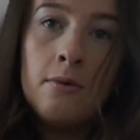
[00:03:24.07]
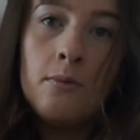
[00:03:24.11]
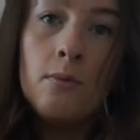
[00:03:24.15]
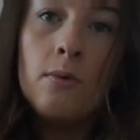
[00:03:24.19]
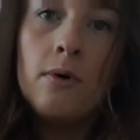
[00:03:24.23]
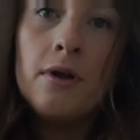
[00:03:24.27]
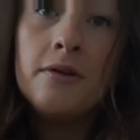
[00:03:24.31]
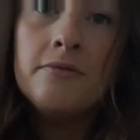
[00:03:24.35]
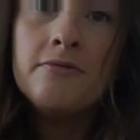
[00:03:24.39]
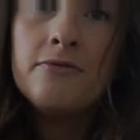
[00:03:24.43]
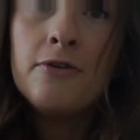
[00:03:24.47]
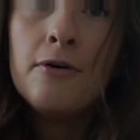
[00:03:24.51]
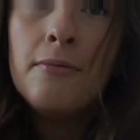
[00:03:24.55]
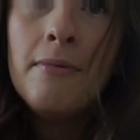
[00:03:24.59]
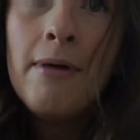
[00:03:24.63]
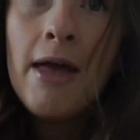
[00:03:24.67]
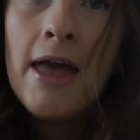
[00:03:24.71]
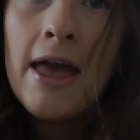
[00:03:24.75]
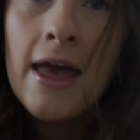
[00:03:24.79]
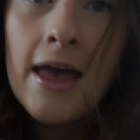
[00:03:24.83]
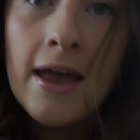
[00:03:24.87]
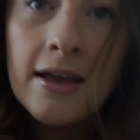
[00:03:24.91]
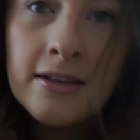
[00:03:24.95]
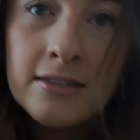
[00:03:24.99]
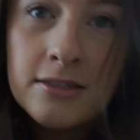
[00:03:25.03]
one from
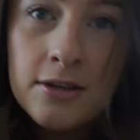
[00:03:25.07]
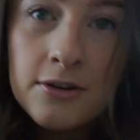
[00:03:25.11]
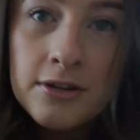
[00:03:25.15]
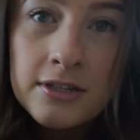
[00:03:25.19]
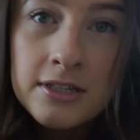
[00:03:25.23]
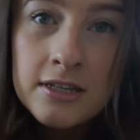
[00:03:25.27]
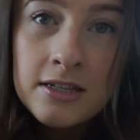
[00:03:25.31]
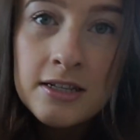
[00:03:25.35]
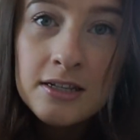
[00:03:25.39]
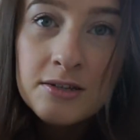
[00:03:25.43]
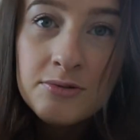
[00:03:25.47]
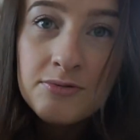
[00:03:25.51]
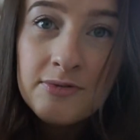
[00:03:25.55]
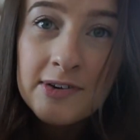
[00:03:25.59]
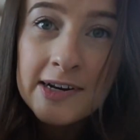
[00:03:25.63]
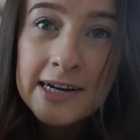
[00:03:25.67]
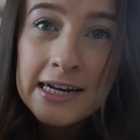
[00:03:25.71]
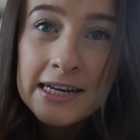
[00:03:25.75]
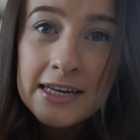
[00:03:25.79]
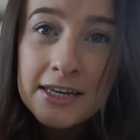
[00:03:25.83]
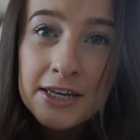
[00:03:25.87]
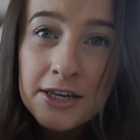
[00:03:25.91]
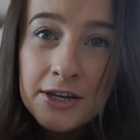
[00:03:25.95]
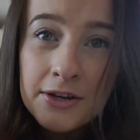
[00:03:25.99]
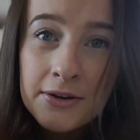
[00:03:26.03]
here. So it's in this
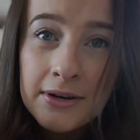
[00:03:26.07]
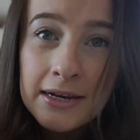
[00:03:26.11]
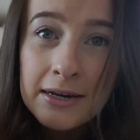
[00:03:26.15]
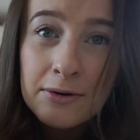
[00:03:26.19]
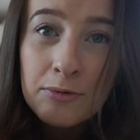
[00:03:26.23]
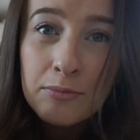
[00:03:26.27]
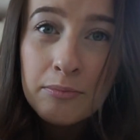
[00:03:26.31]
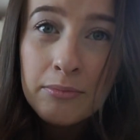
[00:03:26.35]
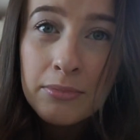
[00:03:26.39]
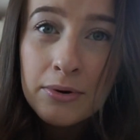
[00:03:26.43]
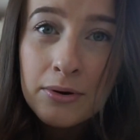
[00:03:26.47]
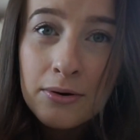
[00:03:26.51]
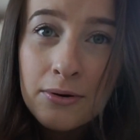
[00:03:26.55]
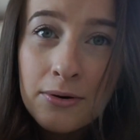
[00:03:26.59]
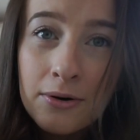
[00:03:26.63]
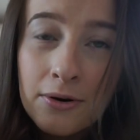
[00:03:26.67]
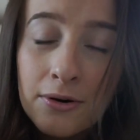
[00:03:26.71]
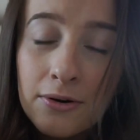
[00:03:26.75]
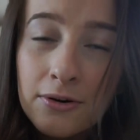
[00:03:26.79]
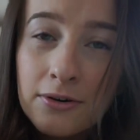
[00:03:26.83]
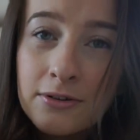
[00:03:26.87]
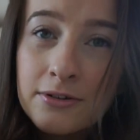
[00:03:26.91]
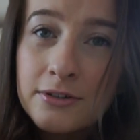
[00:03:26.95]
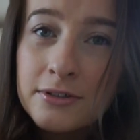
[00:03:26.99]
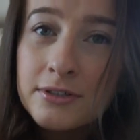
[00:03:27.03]
really cute little
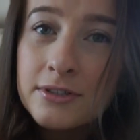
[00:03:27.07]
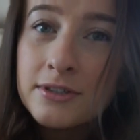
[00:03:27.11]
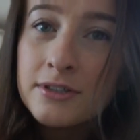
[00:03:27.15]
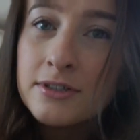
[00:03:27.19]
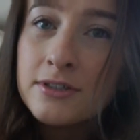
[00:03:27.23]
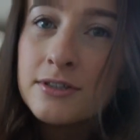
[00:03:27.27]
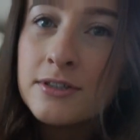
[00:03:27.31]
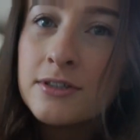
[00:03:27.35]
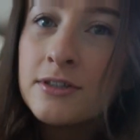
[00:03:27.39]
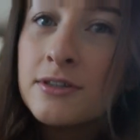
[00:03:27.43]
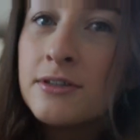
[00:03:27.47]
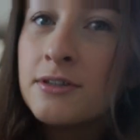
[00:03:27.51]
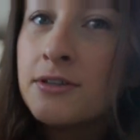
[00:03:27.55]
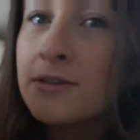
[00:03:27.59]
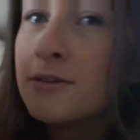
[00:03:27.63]
box.